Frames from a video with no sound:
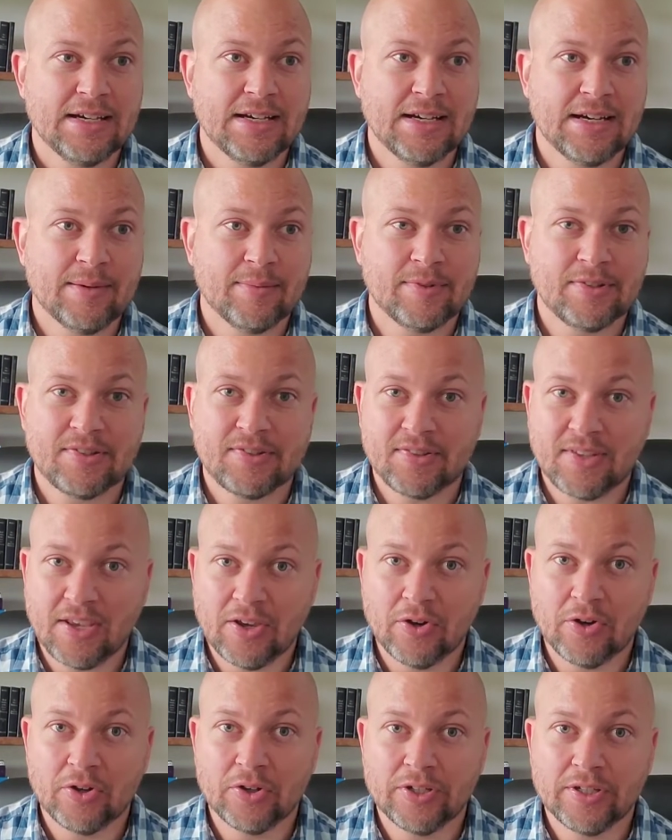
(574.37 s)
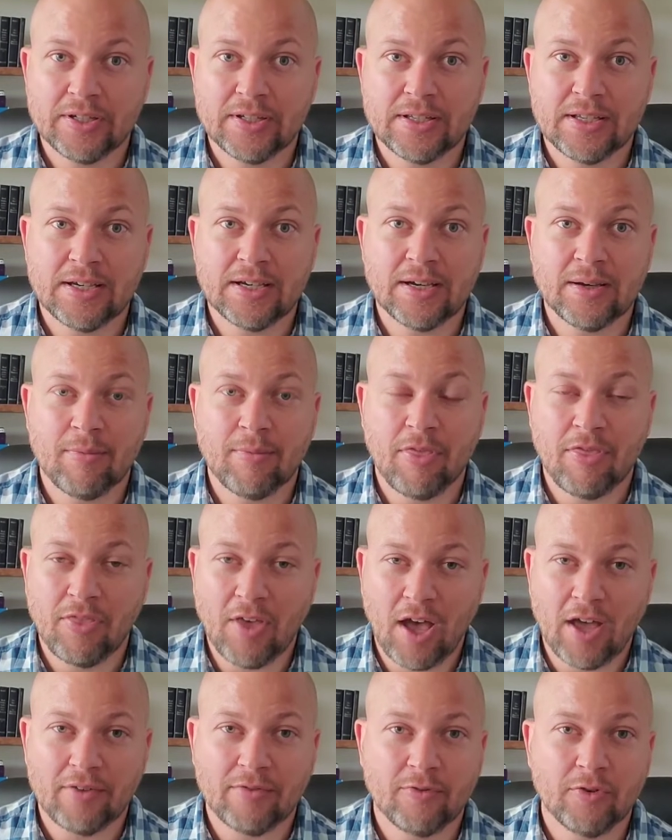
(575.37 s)
um, skilled, um,
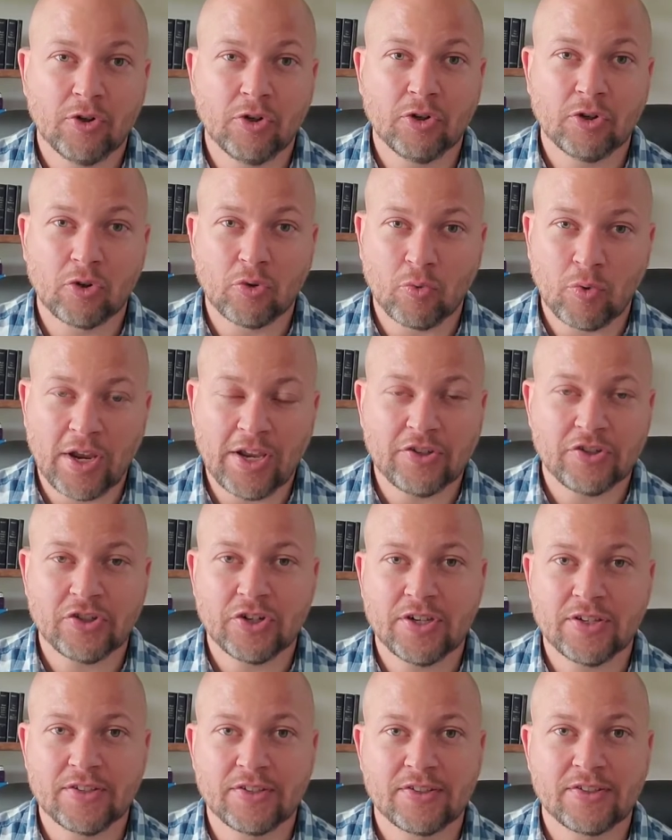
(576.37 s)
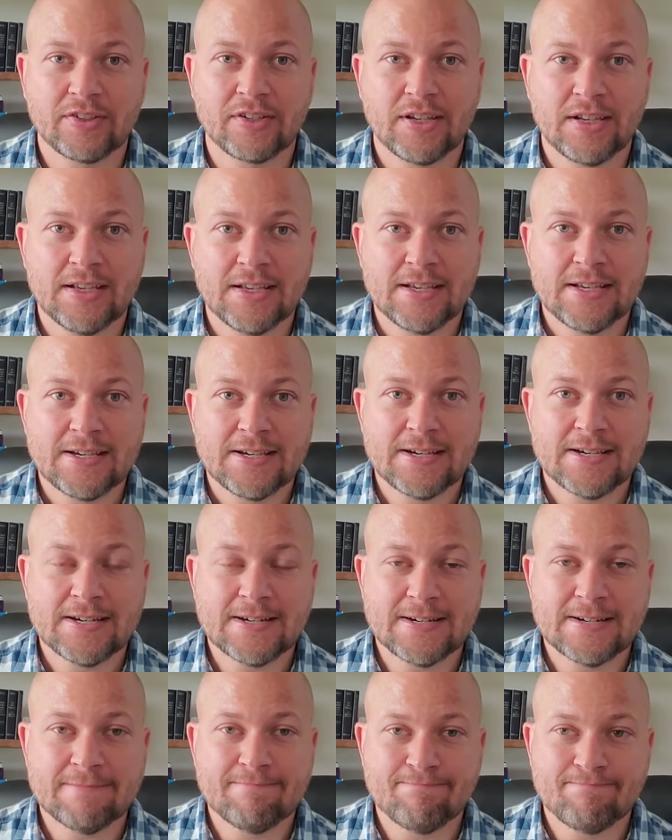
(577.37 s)
thoughtful, gracious,
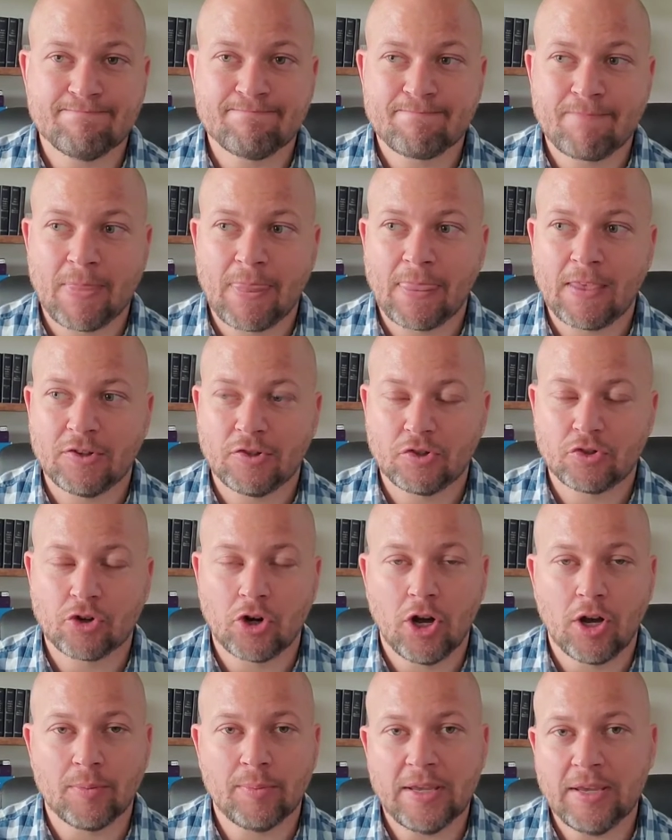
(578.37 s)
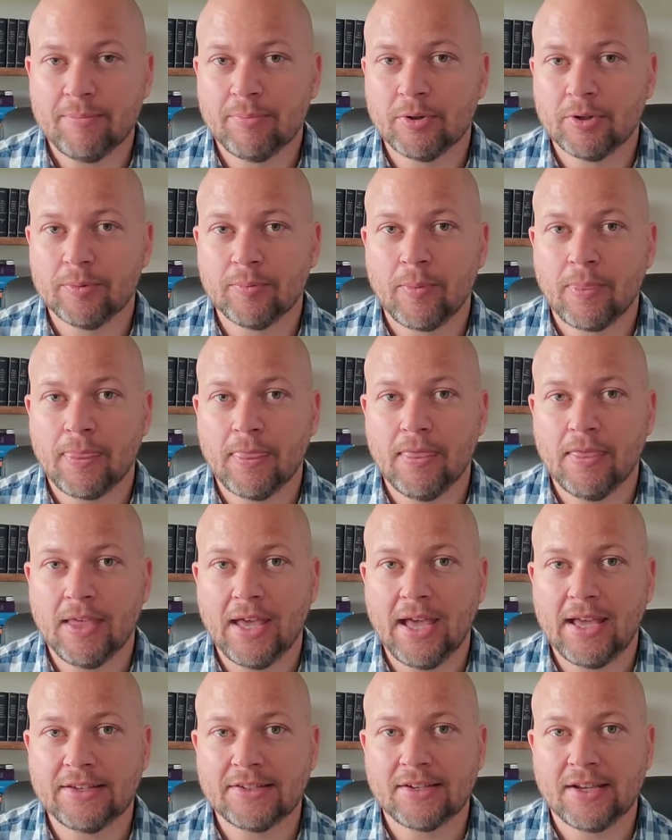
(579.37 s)
um, strong people
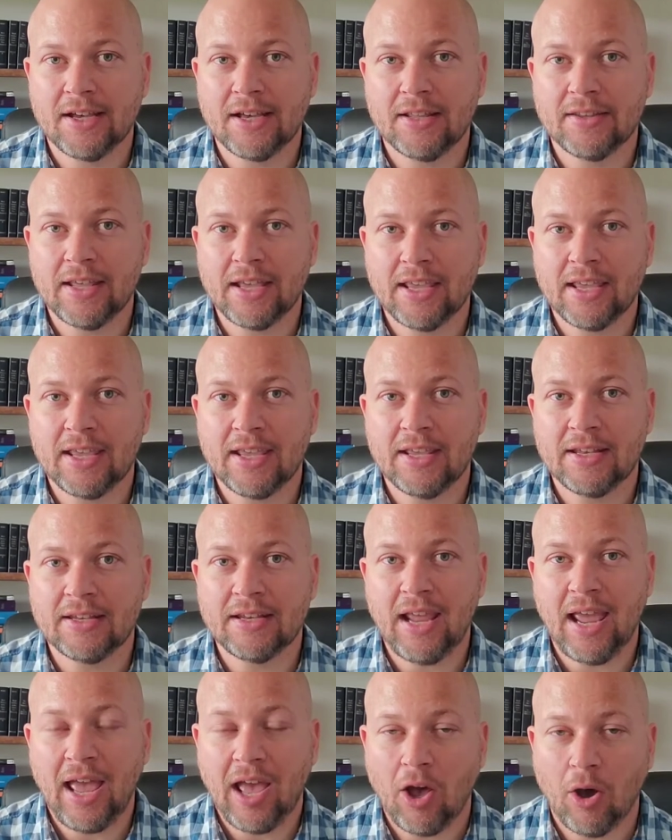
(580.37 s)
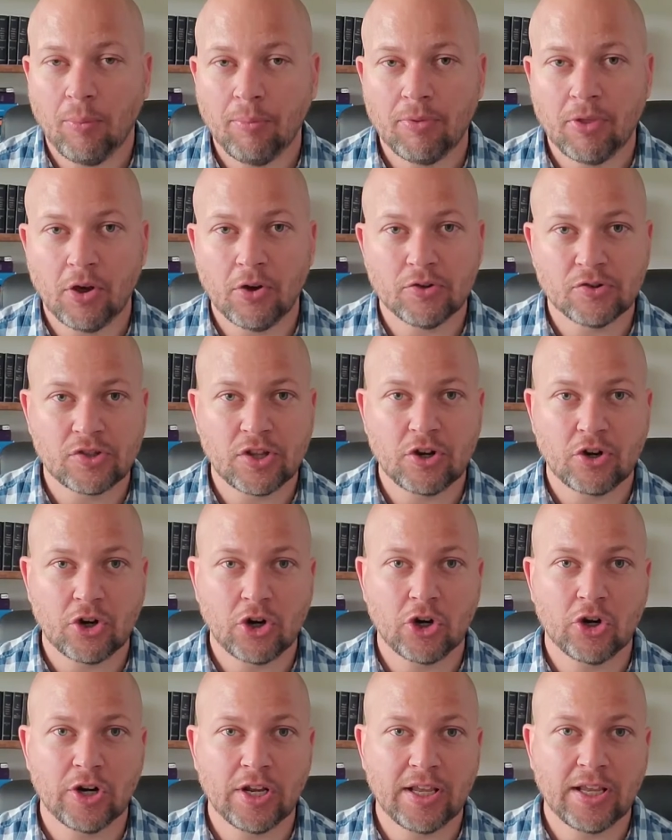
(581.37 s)
that uh, that can help those that are
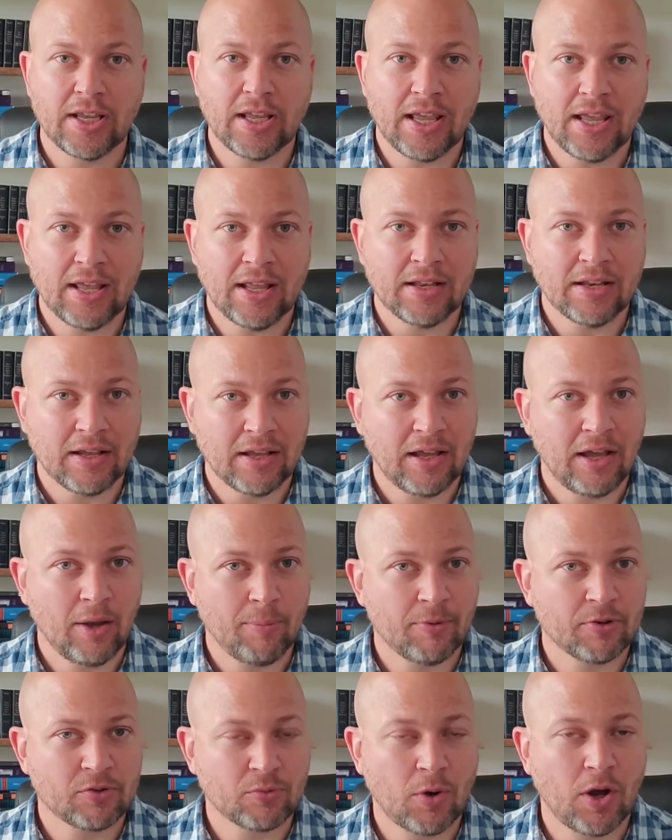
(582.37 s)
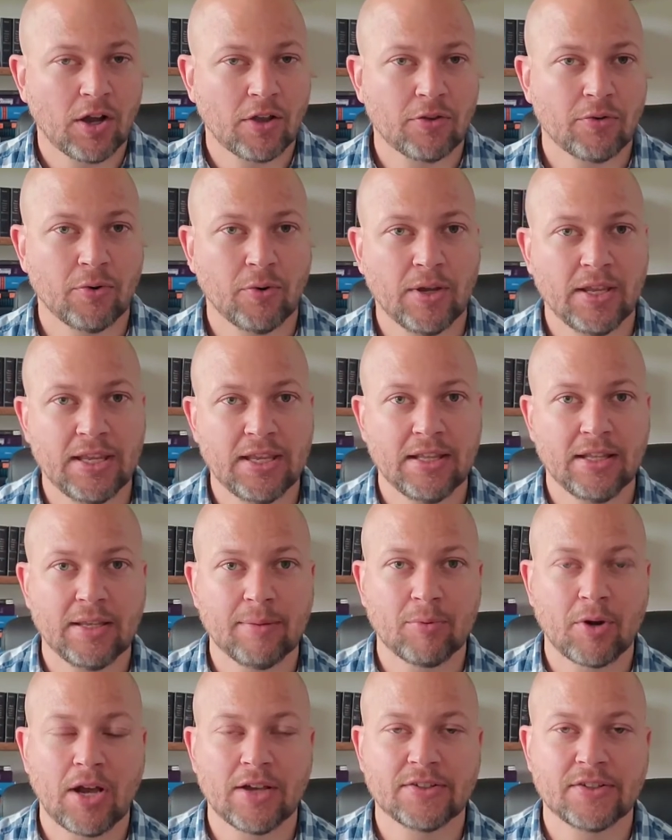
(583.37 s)
hurting and uh, help us walk through a healing
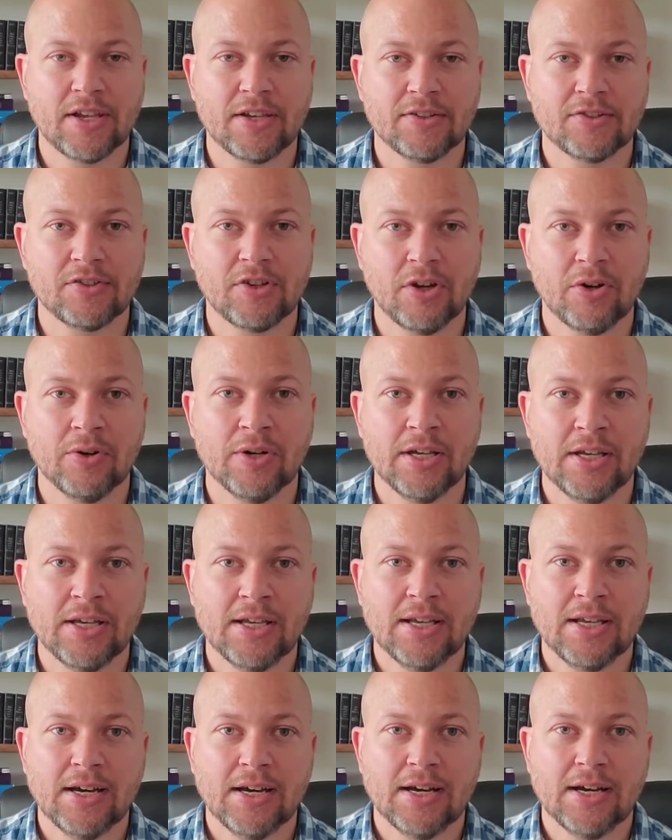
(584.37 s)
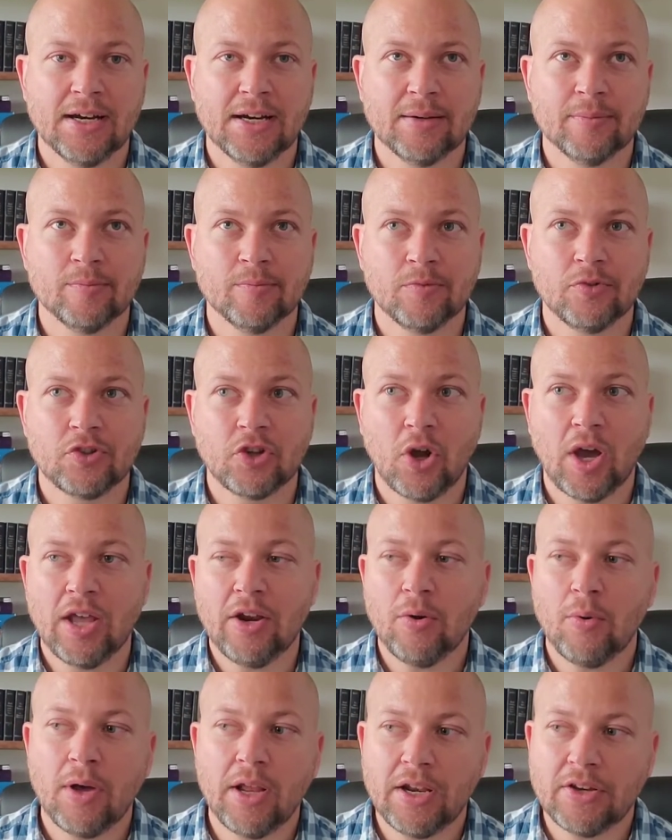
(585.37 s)
process. So, um, so I
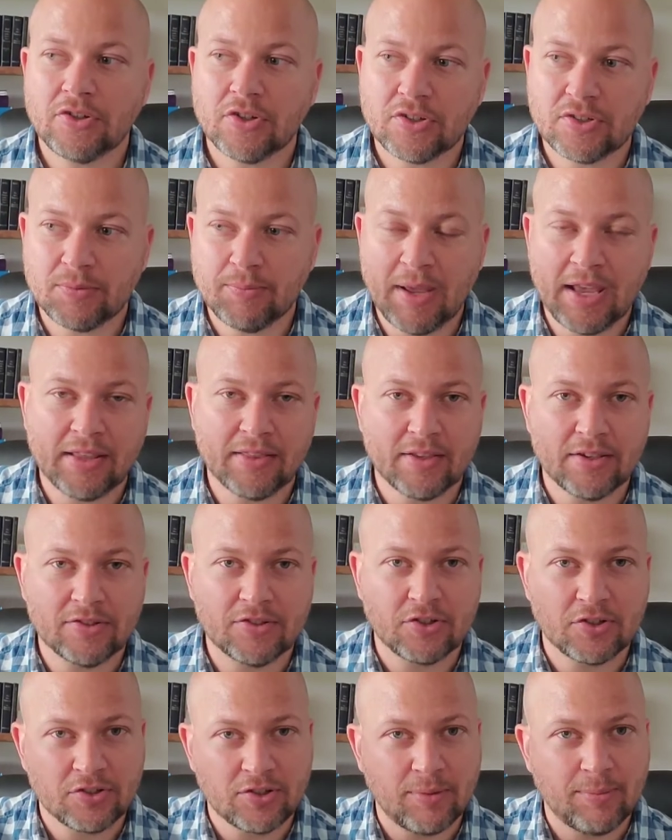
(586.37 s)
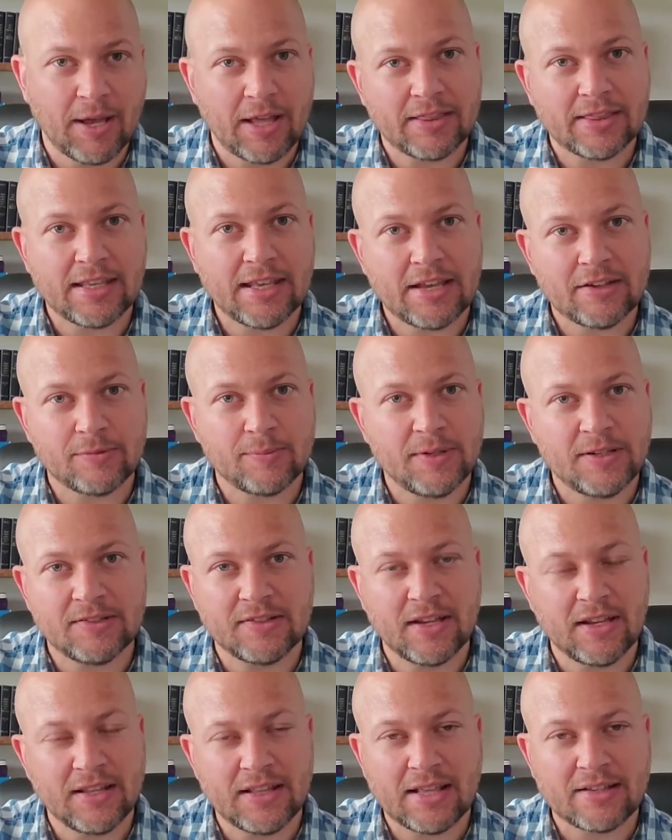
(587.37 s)
don't want to just make this just about the
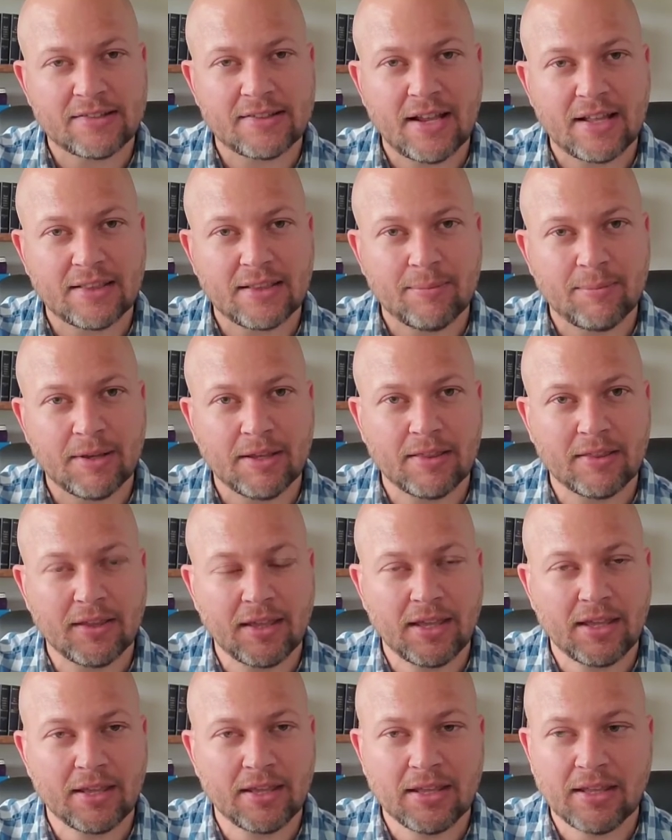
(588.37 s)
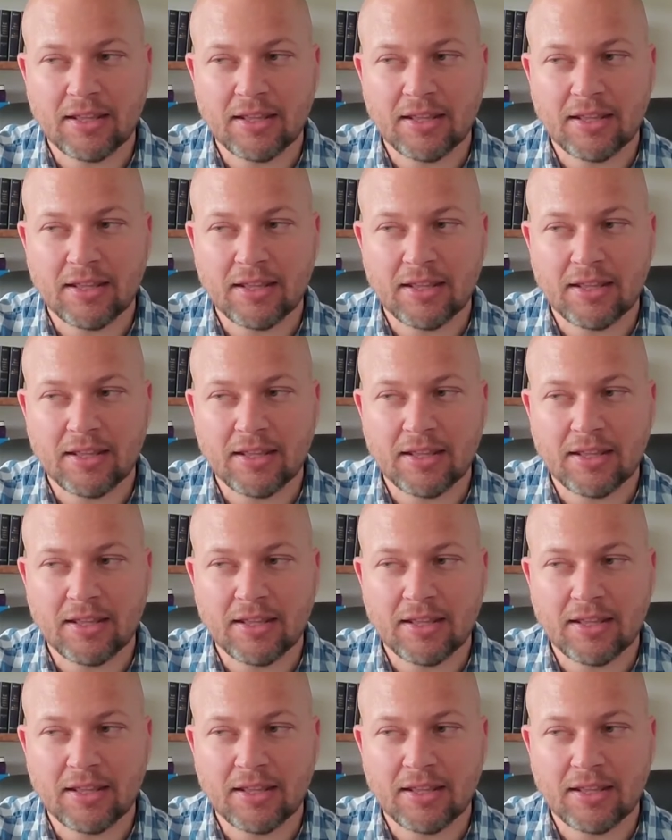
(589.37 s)
SBC. That's not the big thing.